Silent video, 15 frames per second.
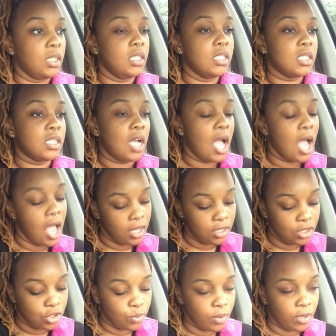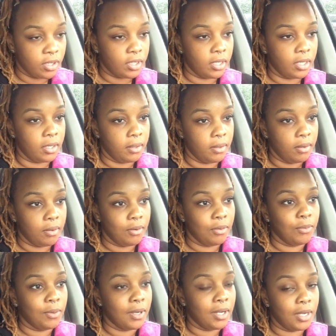is college worth it?
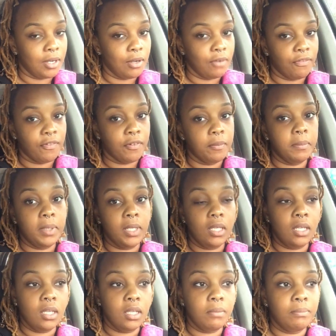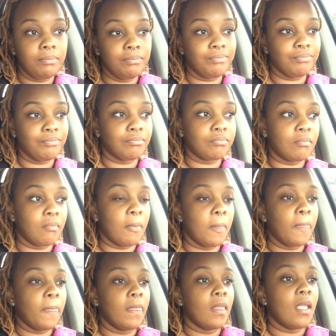Well, for me,
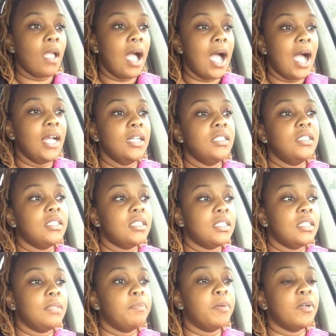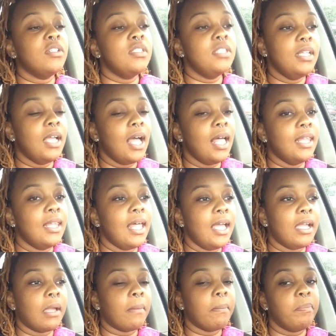I just, personally, I
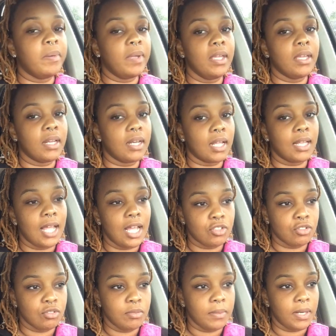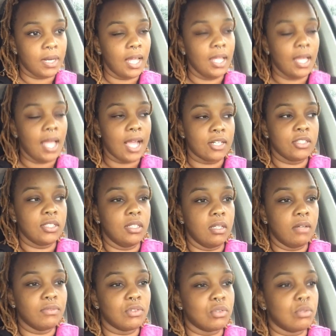like being in a classroom, and I actually
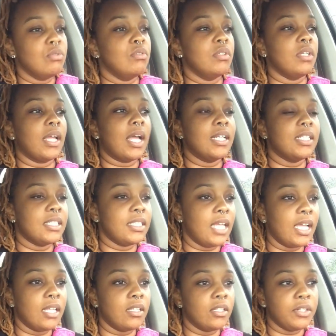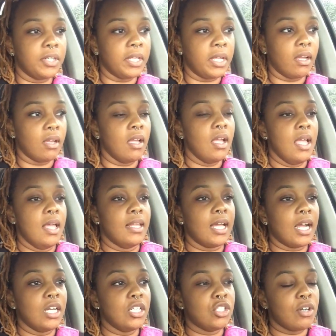love school. Like, I just like learning.
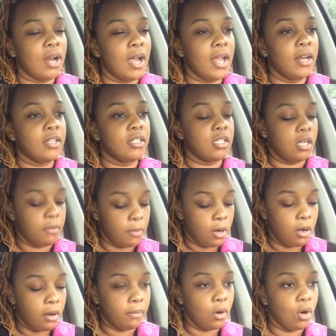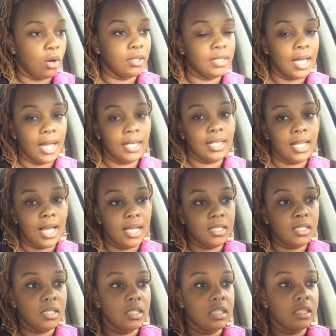Like, I tried some online
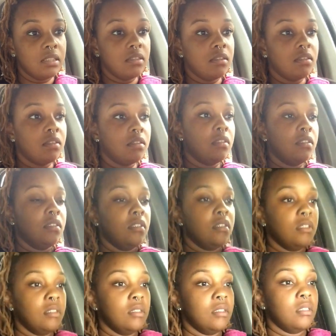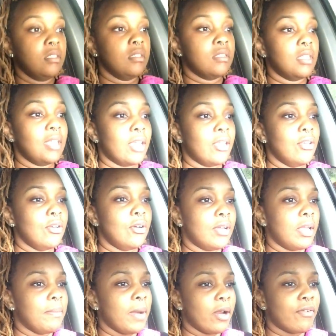classes to, like, you know,
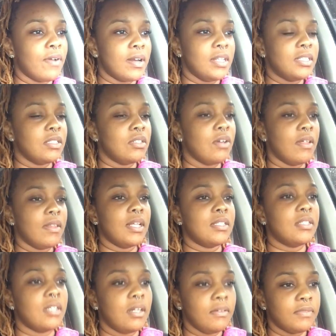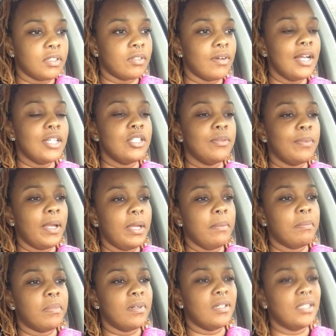get my credits and all that stuff to graduate,
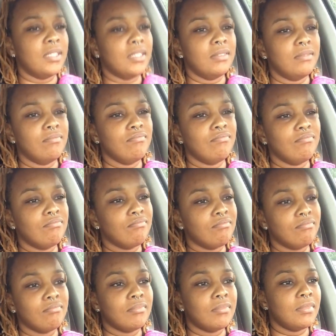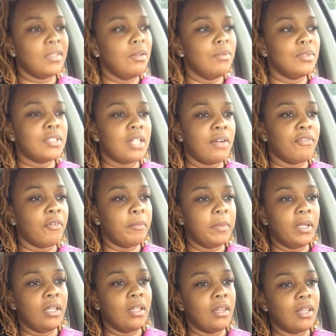but it was not for
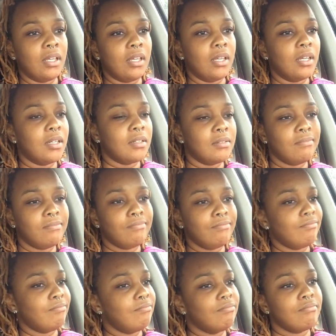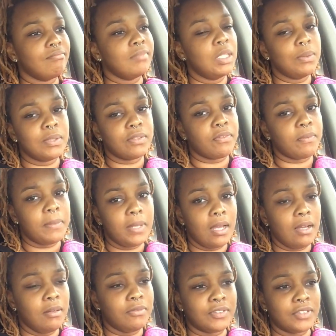me. Like, it wasn't for me.
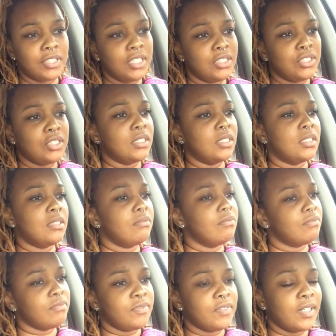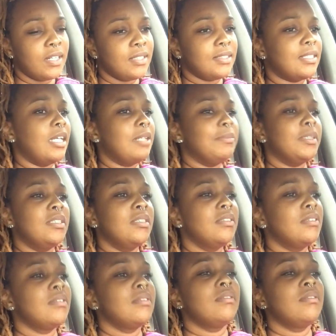I'll forget shit, forget assignments.